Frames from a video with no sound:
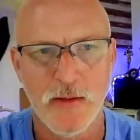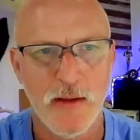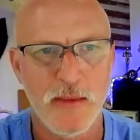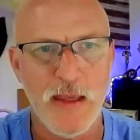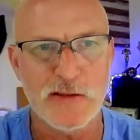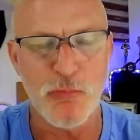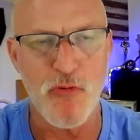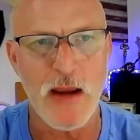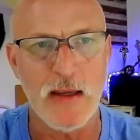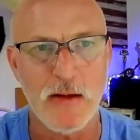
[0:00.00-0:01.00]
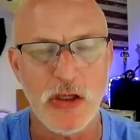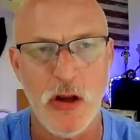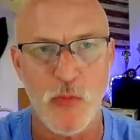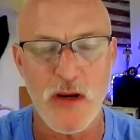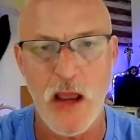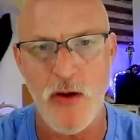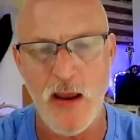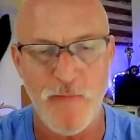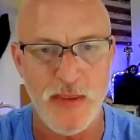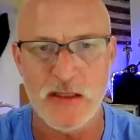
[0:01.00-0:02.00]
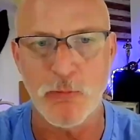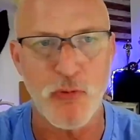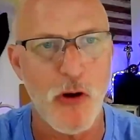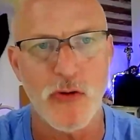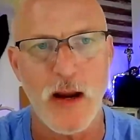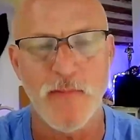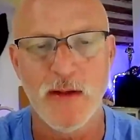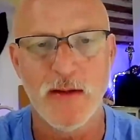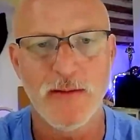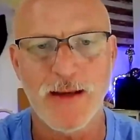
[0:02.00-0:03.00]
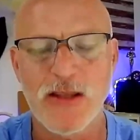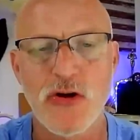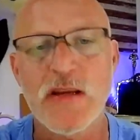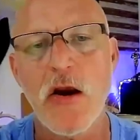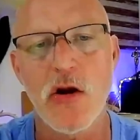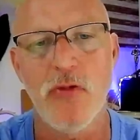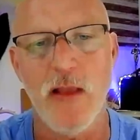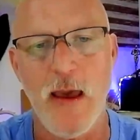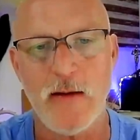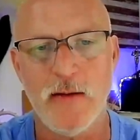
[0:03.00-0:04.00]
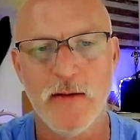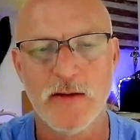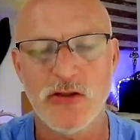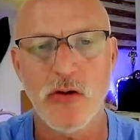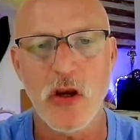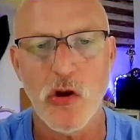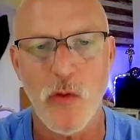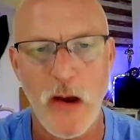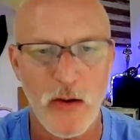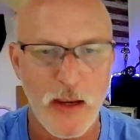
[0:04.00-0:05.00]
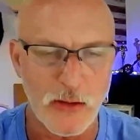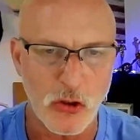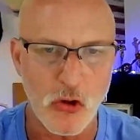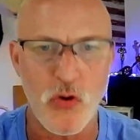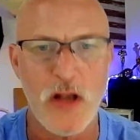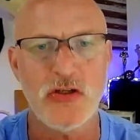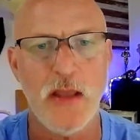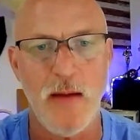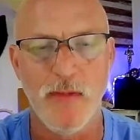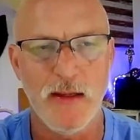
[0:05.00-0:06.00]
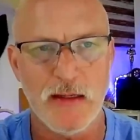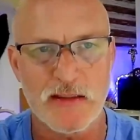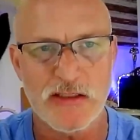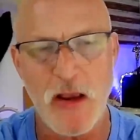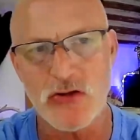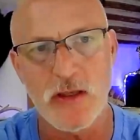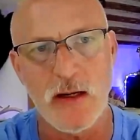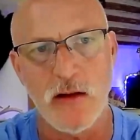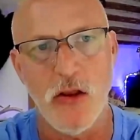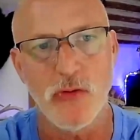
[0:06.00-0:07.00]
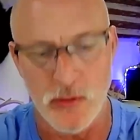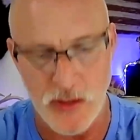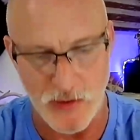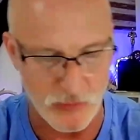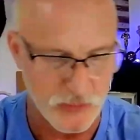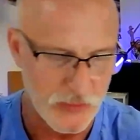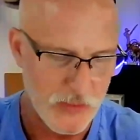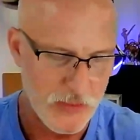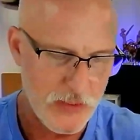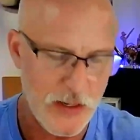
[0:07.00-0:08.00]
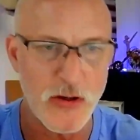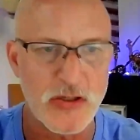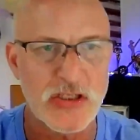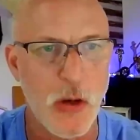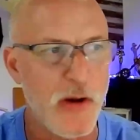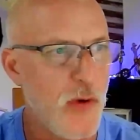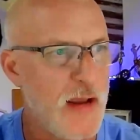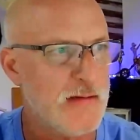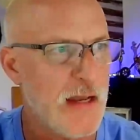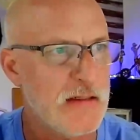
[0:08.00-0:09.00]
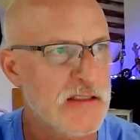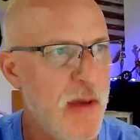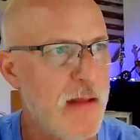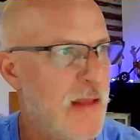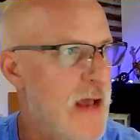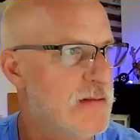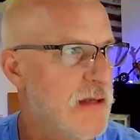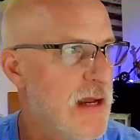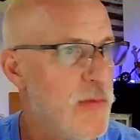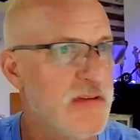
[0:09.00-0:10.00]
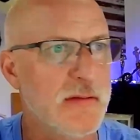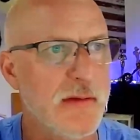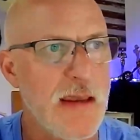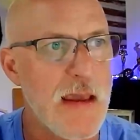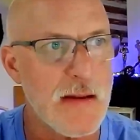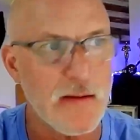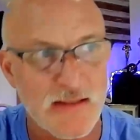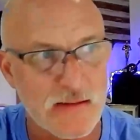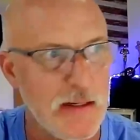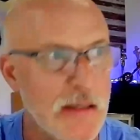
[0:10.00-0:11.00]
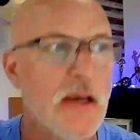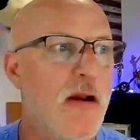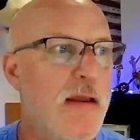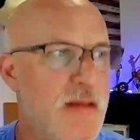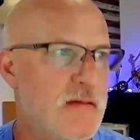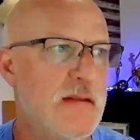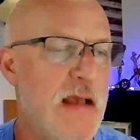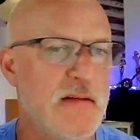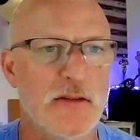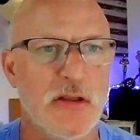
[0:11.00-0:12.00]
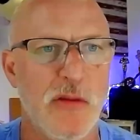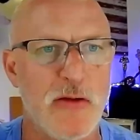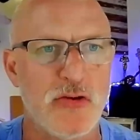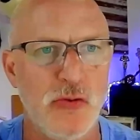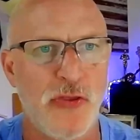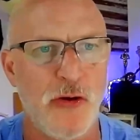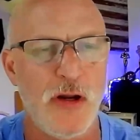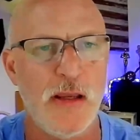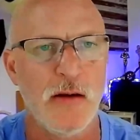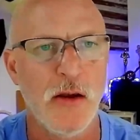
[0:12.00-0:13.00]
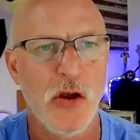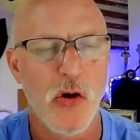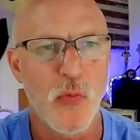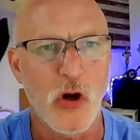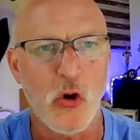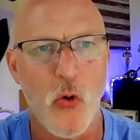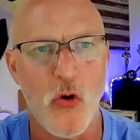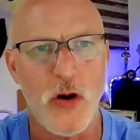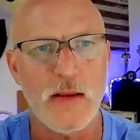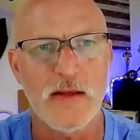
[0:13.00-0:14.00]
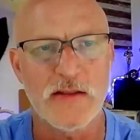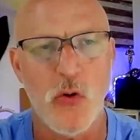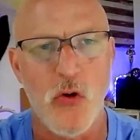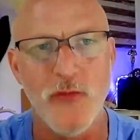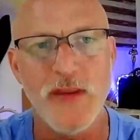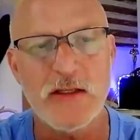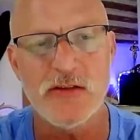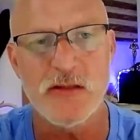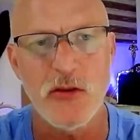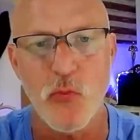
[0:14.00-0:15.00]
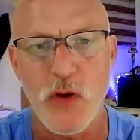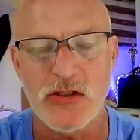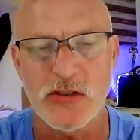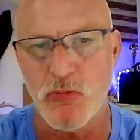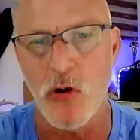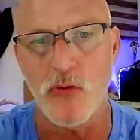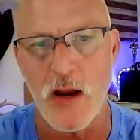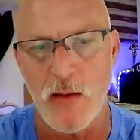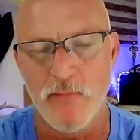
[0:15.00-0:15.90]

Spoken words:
Think Spring. And, we now have this program. Like they're terrible at it. So you can go out and crush them, especially at a local level. And there's so many ways. I just spent last night, I was sitting here in this desk until about 2:30, recording this whole Niches in the Riches program.